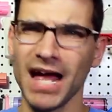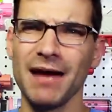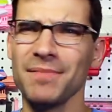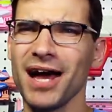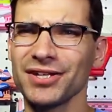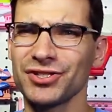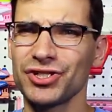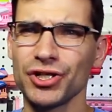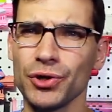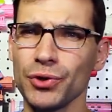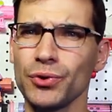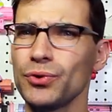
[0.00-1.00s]
I'm not
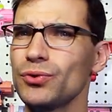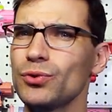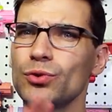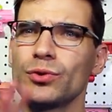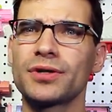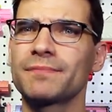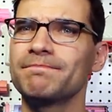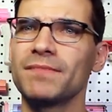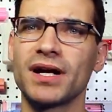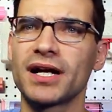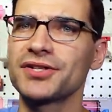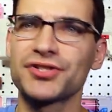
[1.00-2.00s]
too
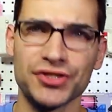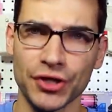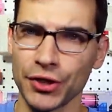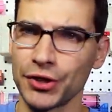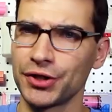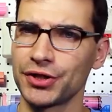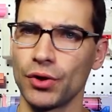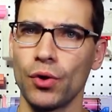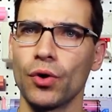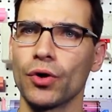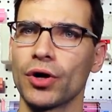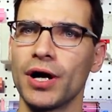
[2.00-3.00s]
concerned
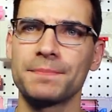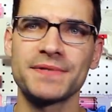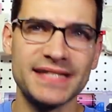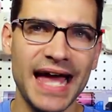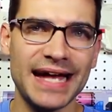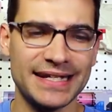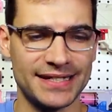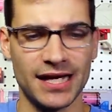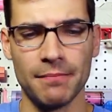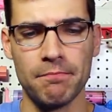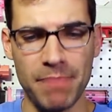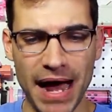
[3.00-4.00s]
or upset
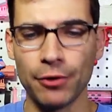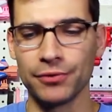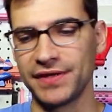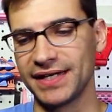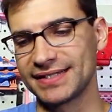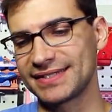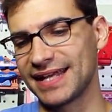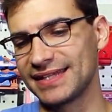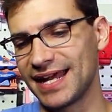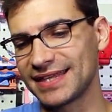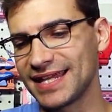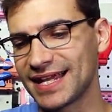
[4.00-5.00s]
about this,
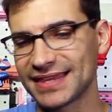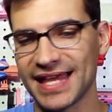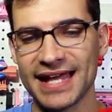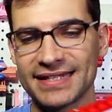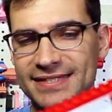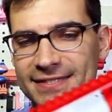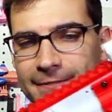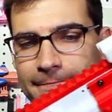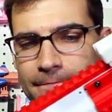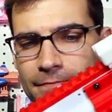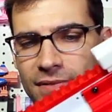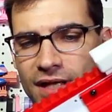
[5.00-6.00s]
and I think that's
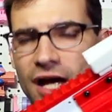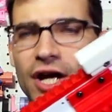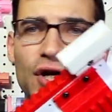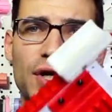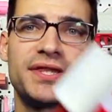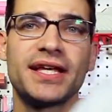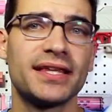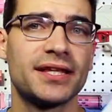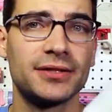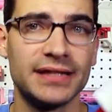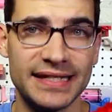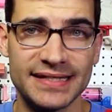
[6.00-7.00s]
a good thing that
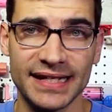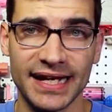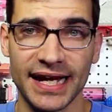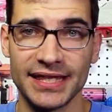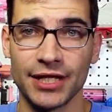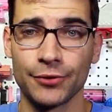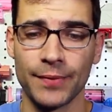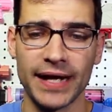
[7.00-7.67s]
they're listening and they're